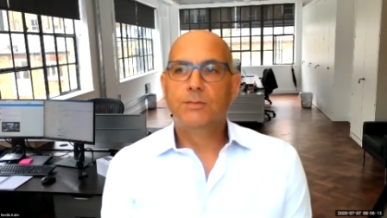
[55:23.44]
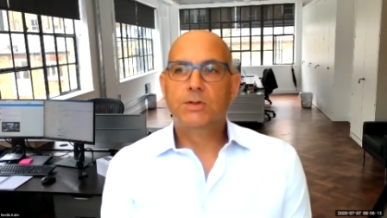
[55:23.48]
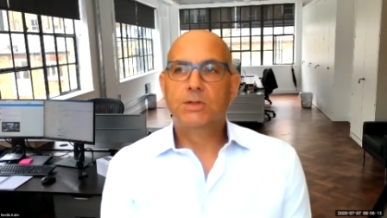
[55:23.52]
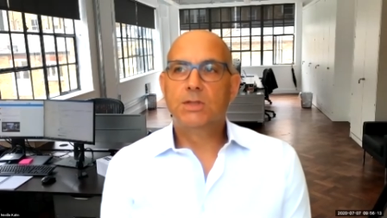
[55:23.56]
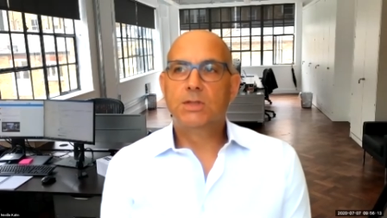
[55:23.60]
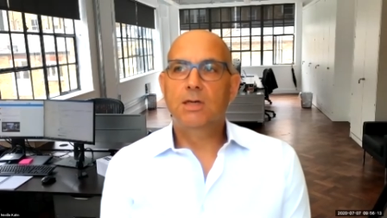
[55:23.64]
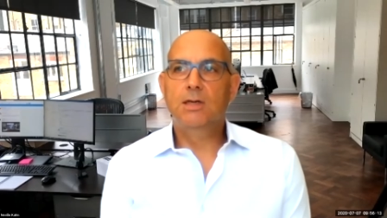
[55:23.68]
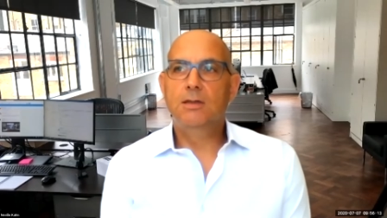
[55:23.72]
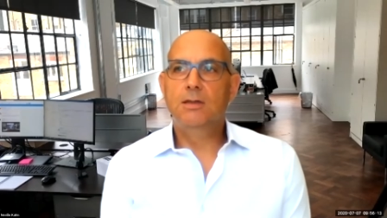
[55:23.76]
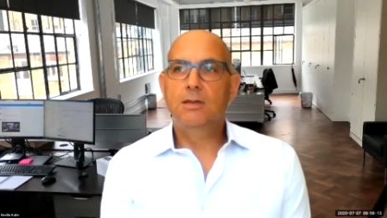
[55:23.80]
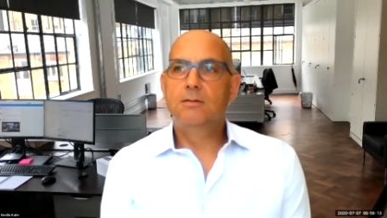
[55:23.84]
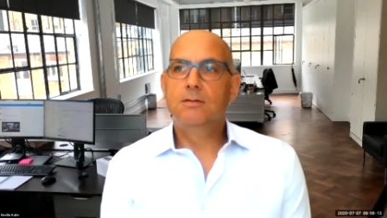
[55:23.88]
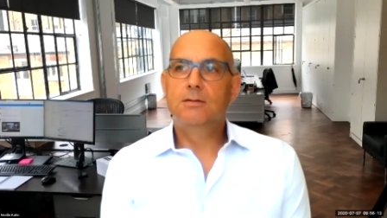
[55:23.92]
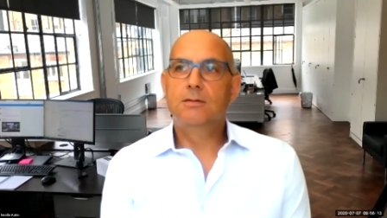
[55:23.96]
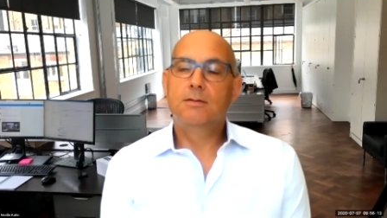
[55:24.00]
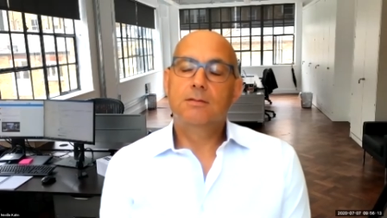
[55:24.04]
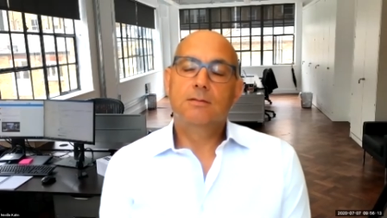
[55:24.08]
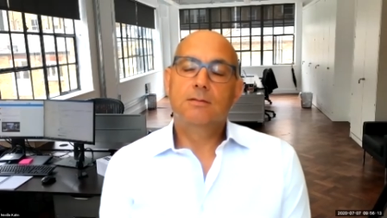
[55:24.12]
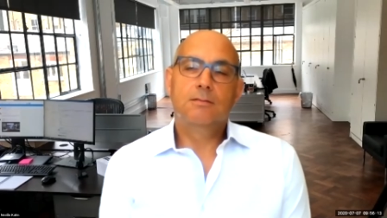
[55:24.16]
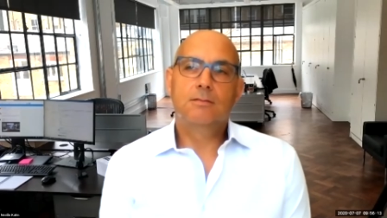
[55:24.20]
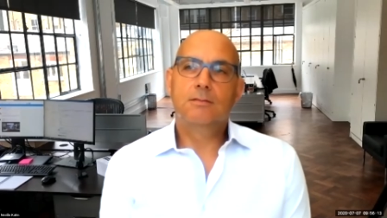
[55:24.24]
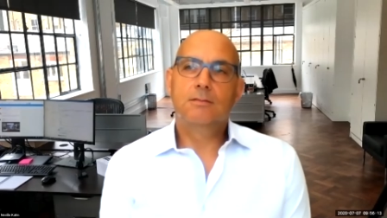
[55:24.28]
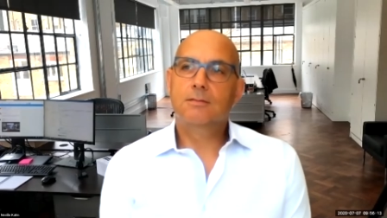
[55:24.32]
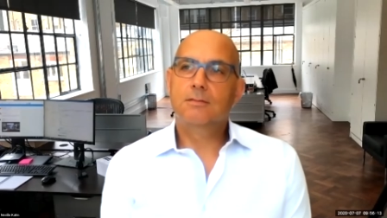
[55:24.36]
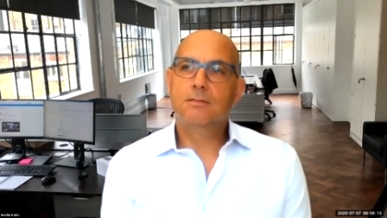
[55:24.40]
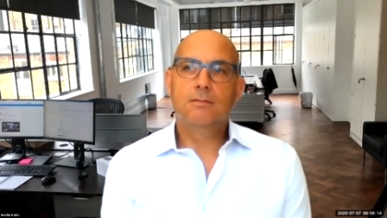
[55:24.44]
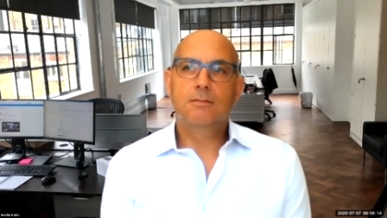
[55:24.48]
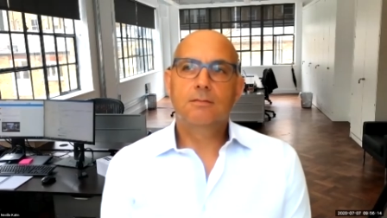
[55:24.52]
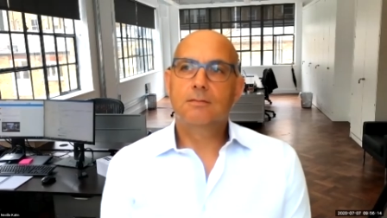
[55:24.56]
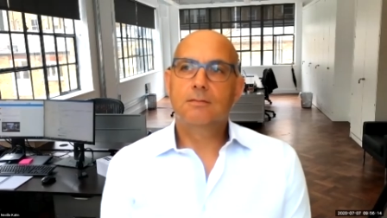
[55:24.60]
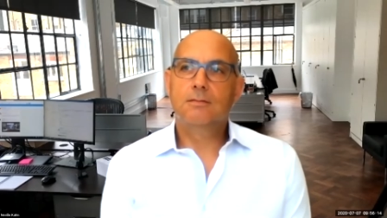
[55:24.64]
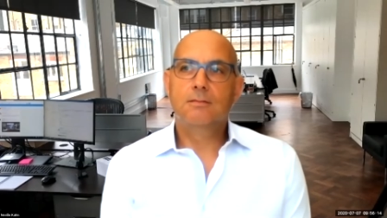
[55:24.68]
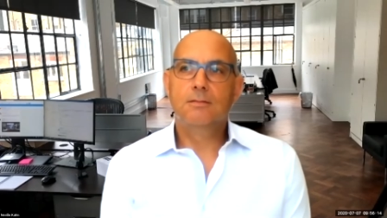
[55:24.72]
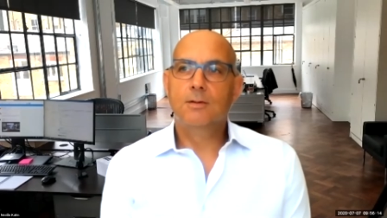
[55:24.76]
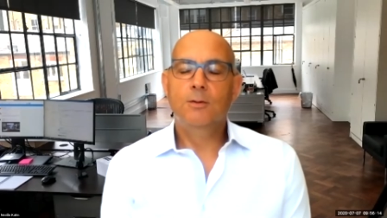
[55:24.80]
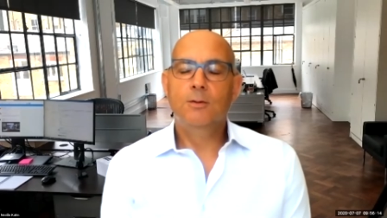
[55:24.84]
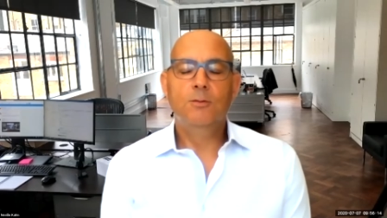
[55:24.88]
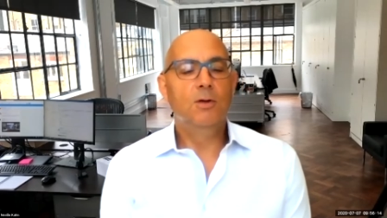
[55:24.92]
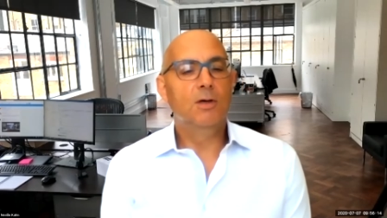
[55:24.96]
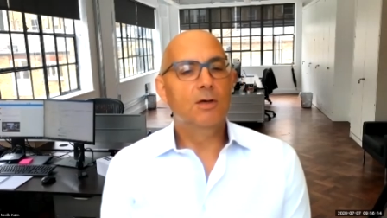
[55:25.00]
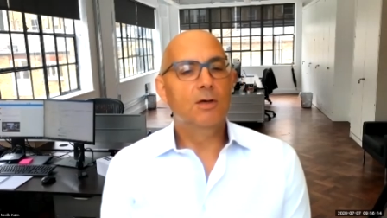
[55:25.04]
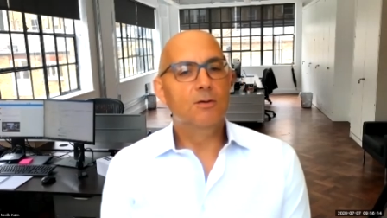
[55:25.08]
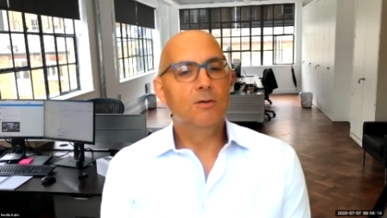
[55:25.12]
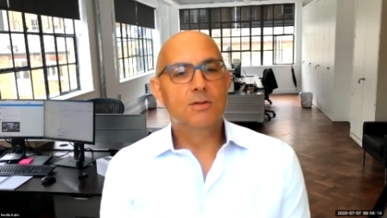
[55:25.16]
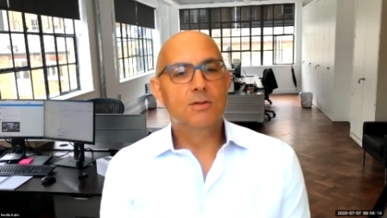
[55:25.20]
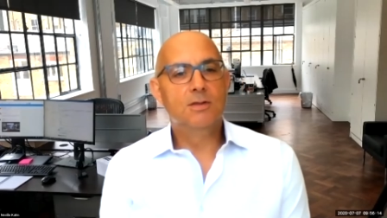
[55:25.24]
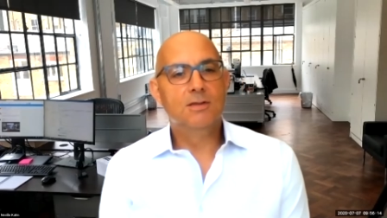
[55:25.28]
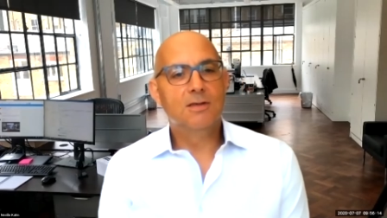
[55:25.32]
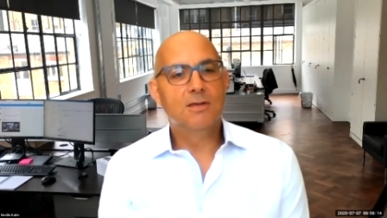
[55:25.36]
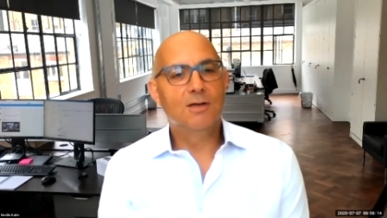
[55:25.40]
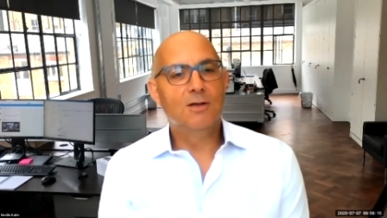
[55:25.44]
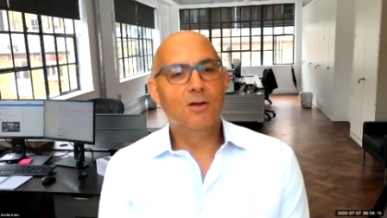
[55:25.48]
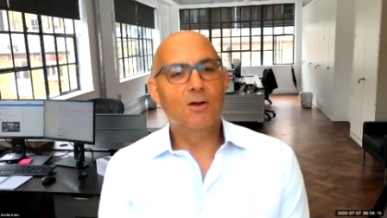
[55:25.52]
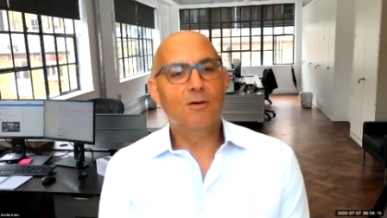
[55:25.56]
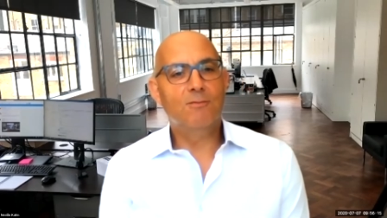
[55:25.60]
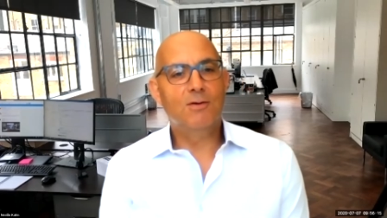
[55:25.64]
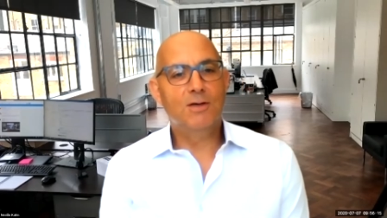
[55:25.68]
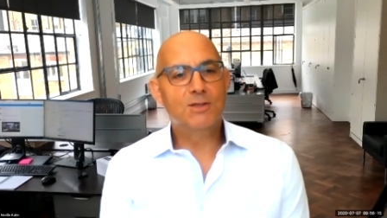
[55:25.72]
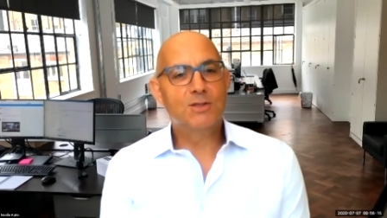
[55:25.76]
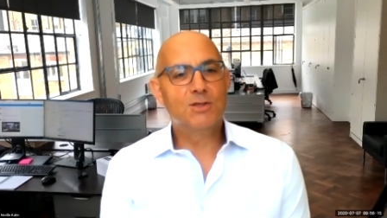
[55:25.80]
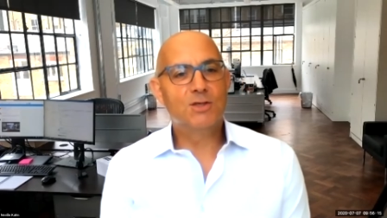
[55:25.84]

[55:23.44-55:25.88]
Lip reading: So, who knows? A lot of